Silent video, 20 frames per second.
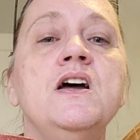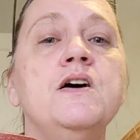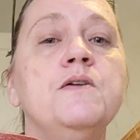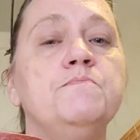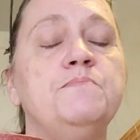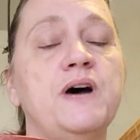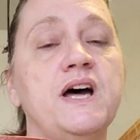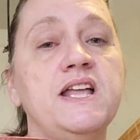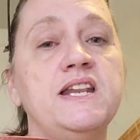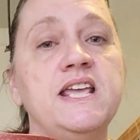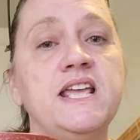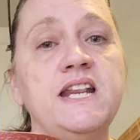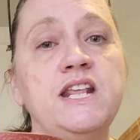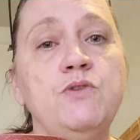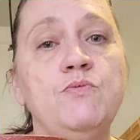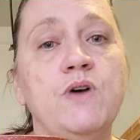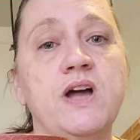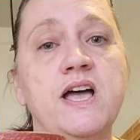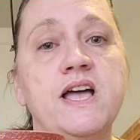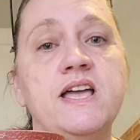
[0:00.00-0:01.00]
But
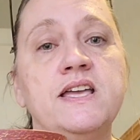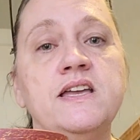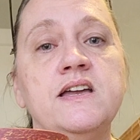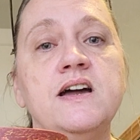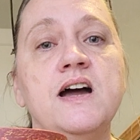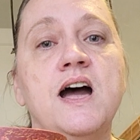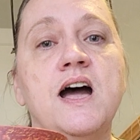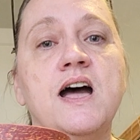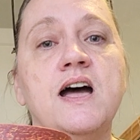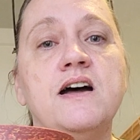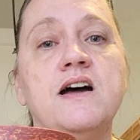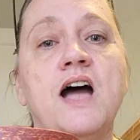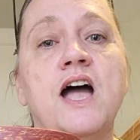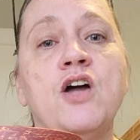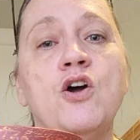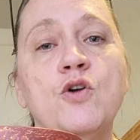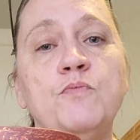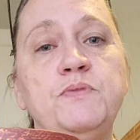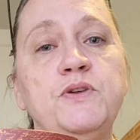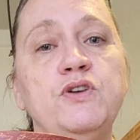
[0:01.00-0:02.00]
anyway, I
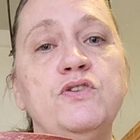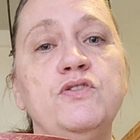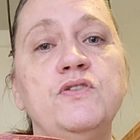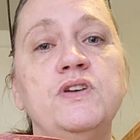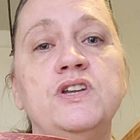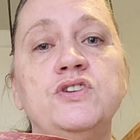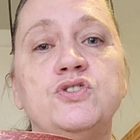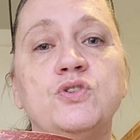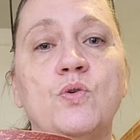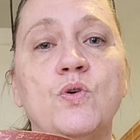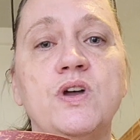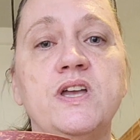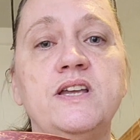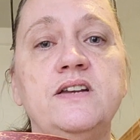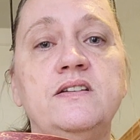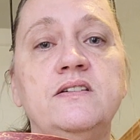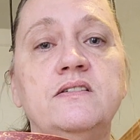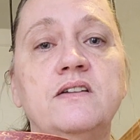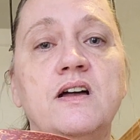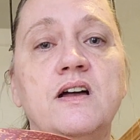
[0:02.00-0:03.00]
hope you
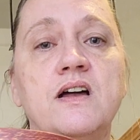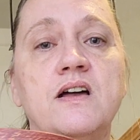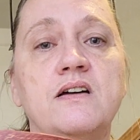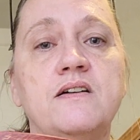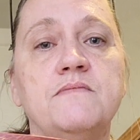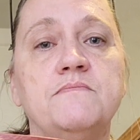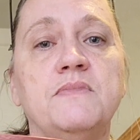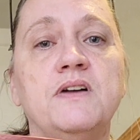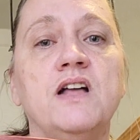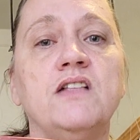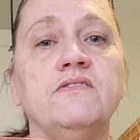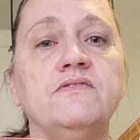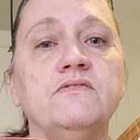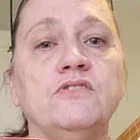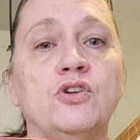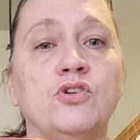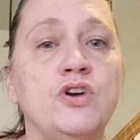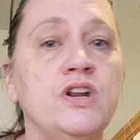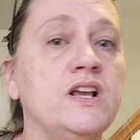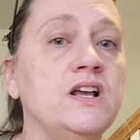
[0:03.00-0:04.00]
enjoyed
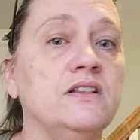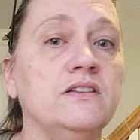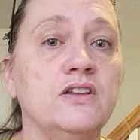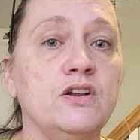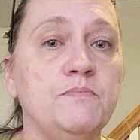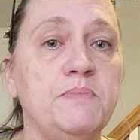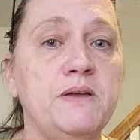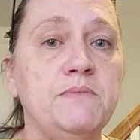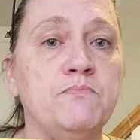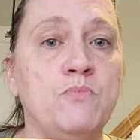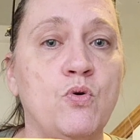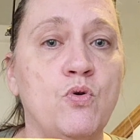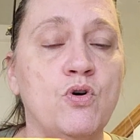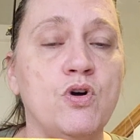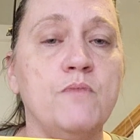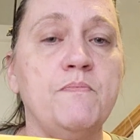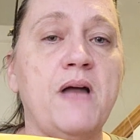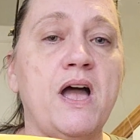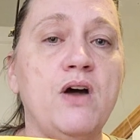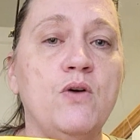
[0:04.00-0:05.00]
learning a little bit more
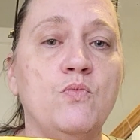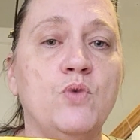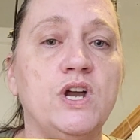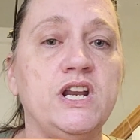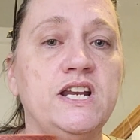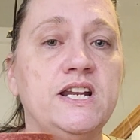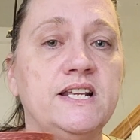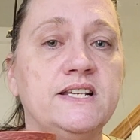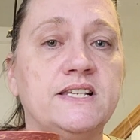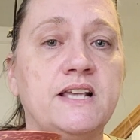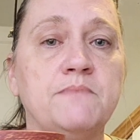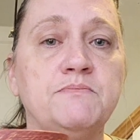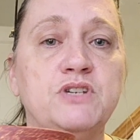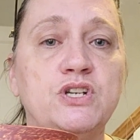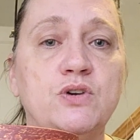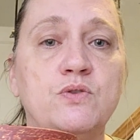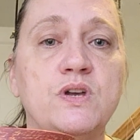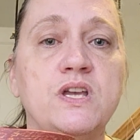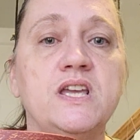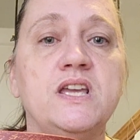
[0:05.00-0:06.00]
about what it is I'm
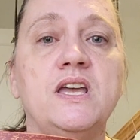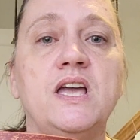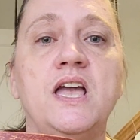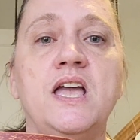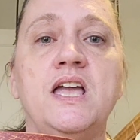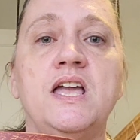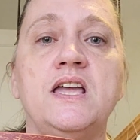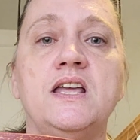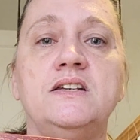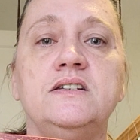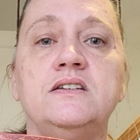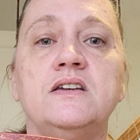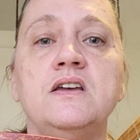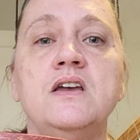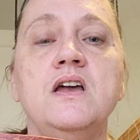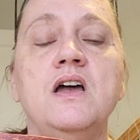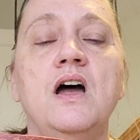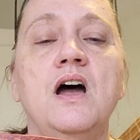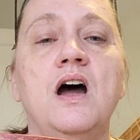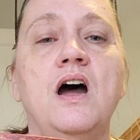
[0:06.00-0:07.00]
doing, and
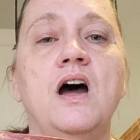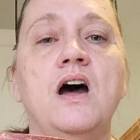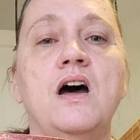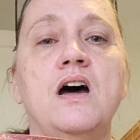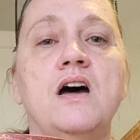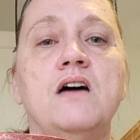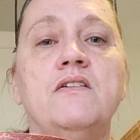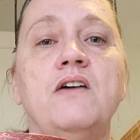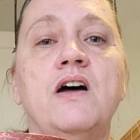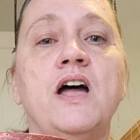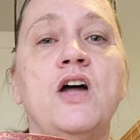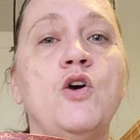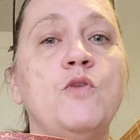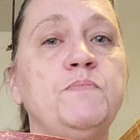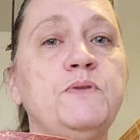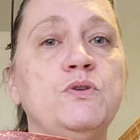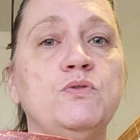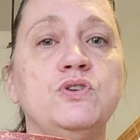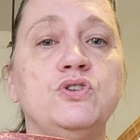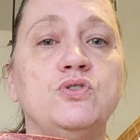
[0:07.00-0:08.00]
I hope
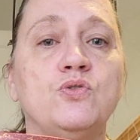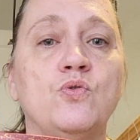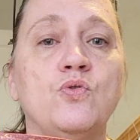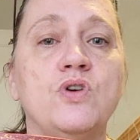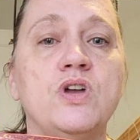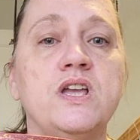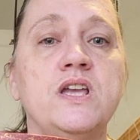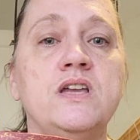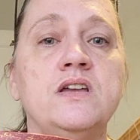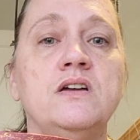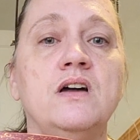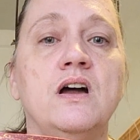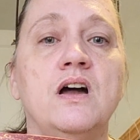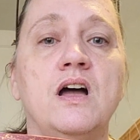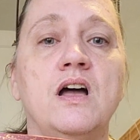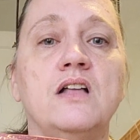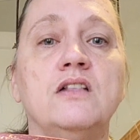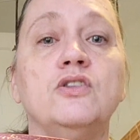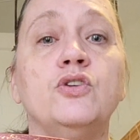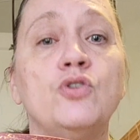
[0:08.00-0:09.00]
you enjoy
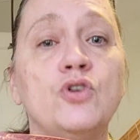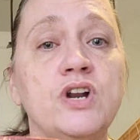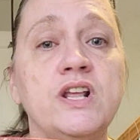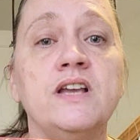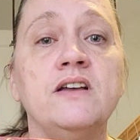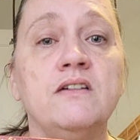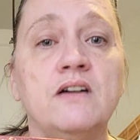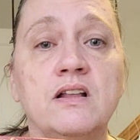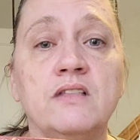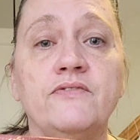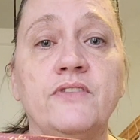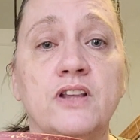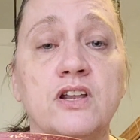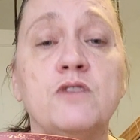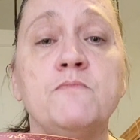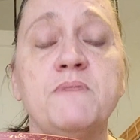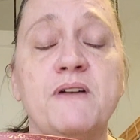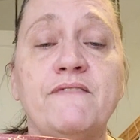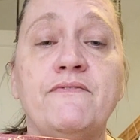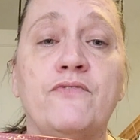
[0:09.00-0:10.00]
learning a
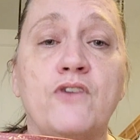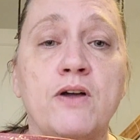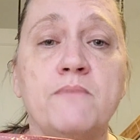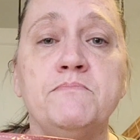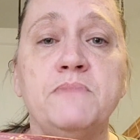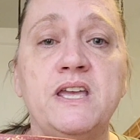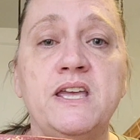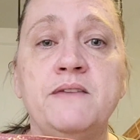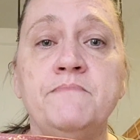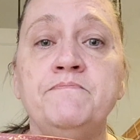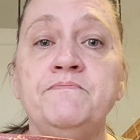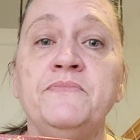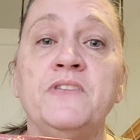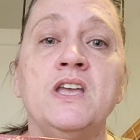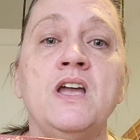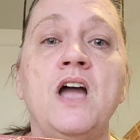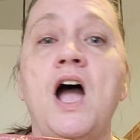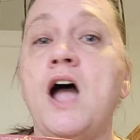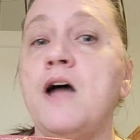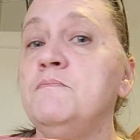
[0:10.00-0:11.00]
little bit from me.
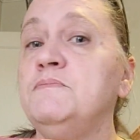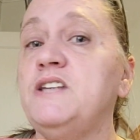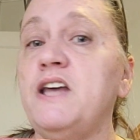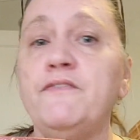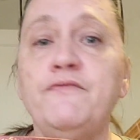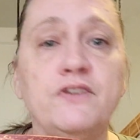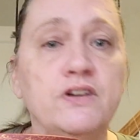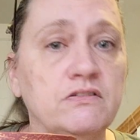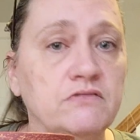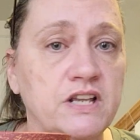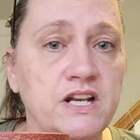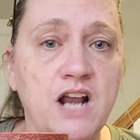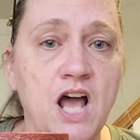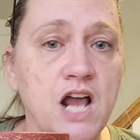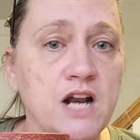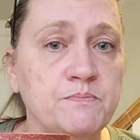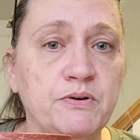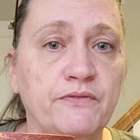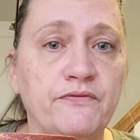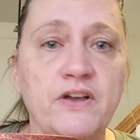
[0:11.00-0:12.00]
I'm definitely not
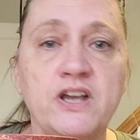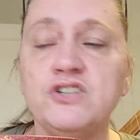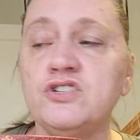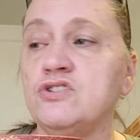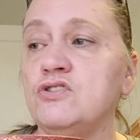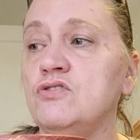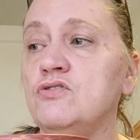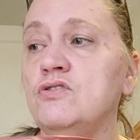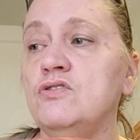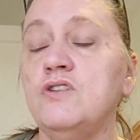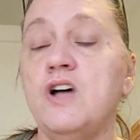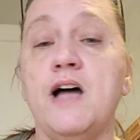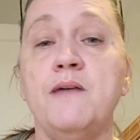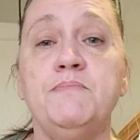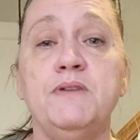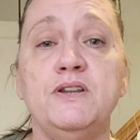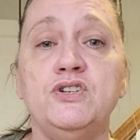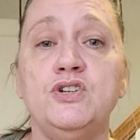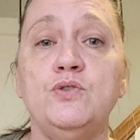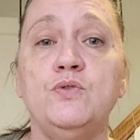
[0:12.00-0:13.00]
a professional. I've
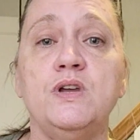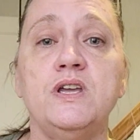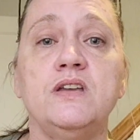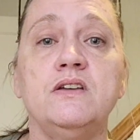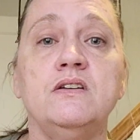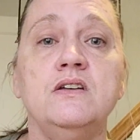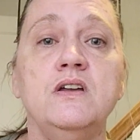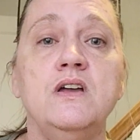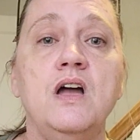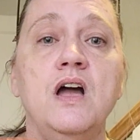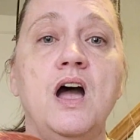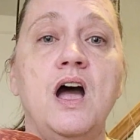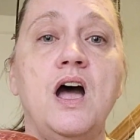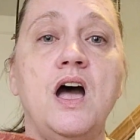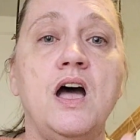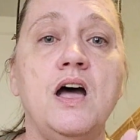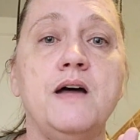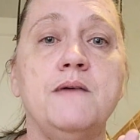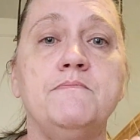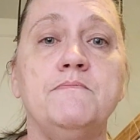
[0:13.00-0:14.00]
been doing
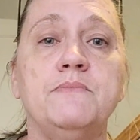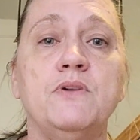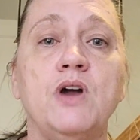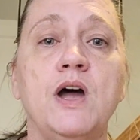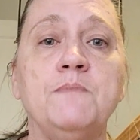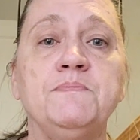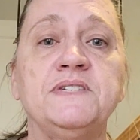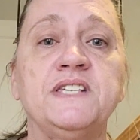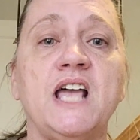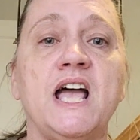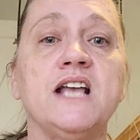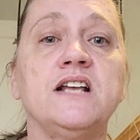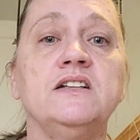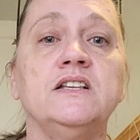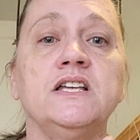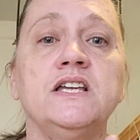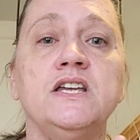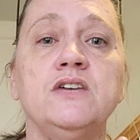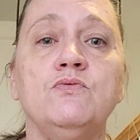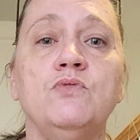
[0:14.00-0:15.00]

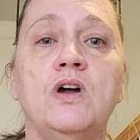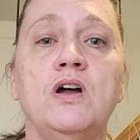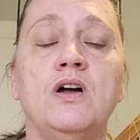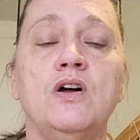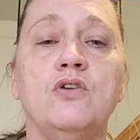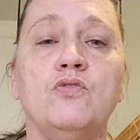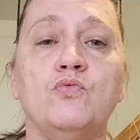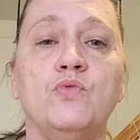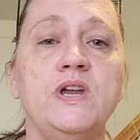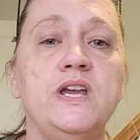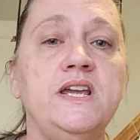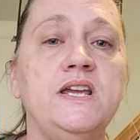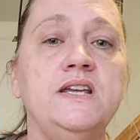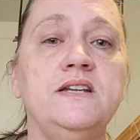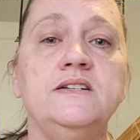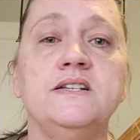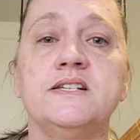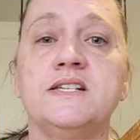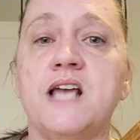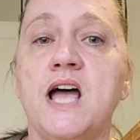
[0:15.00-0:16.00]
upcycling,
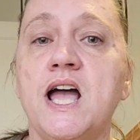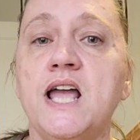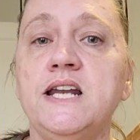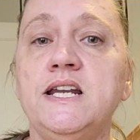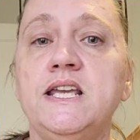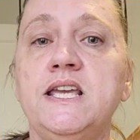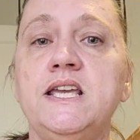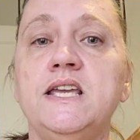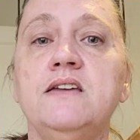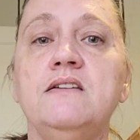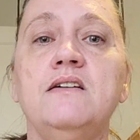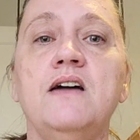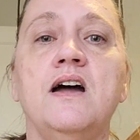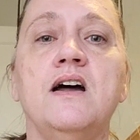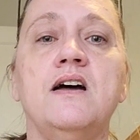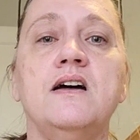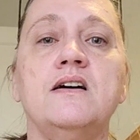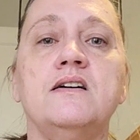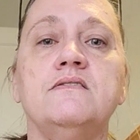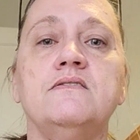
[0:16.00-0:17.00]

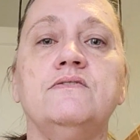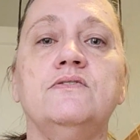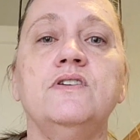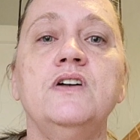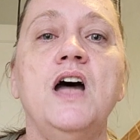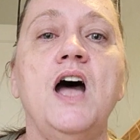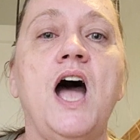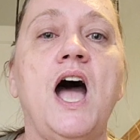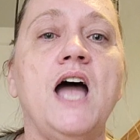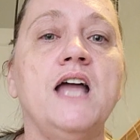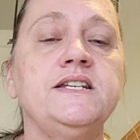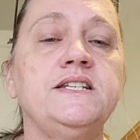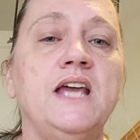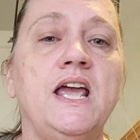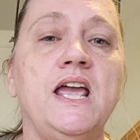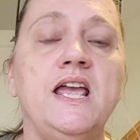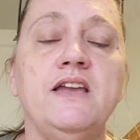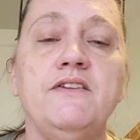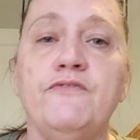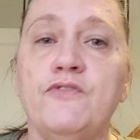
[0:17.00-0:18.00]
redesigning. I
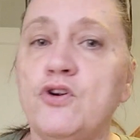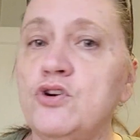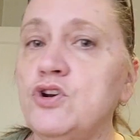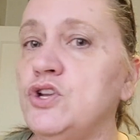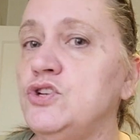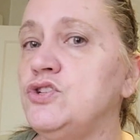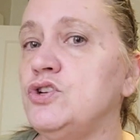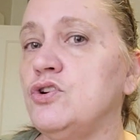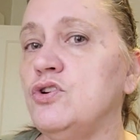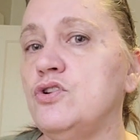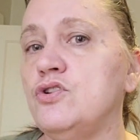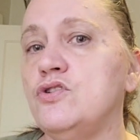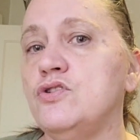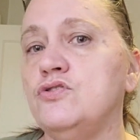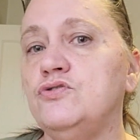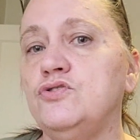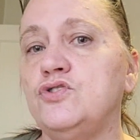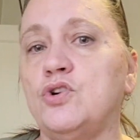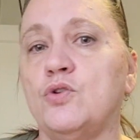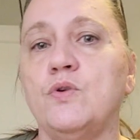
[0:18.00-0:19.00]
take
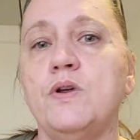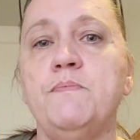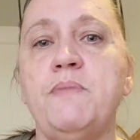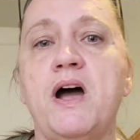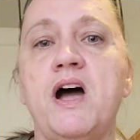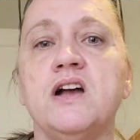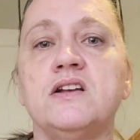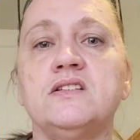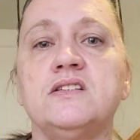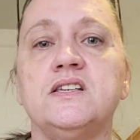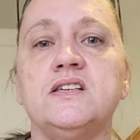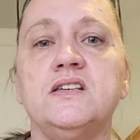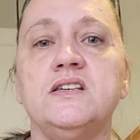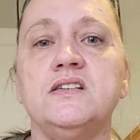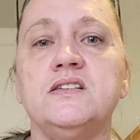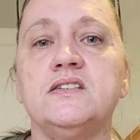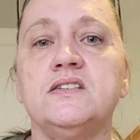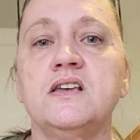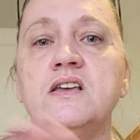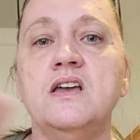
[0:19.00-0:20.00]
furniture, jewelry
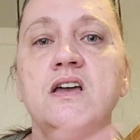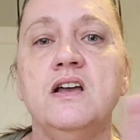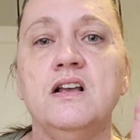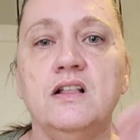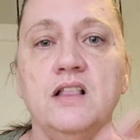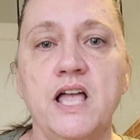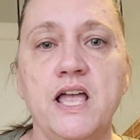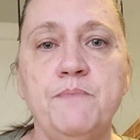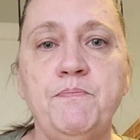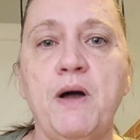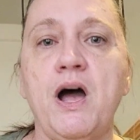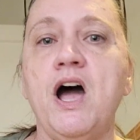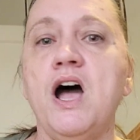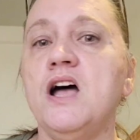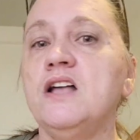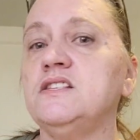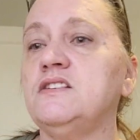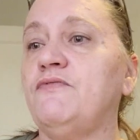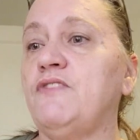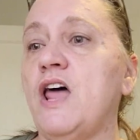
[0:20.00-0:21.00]
boxes, clay
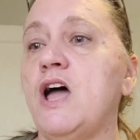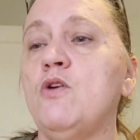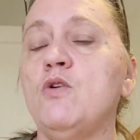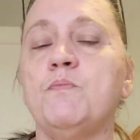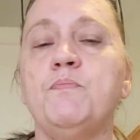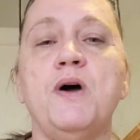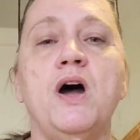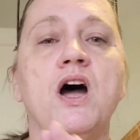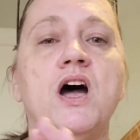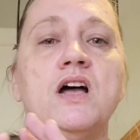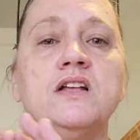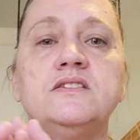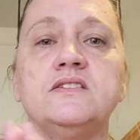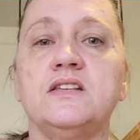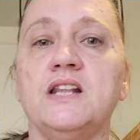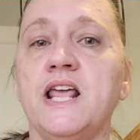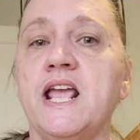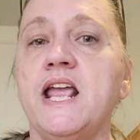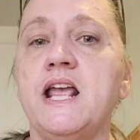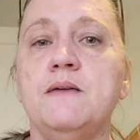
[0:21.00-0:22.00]
pots, flower pots,
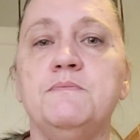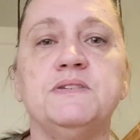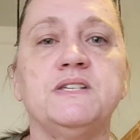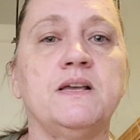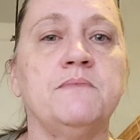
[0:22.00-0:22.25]
lamps.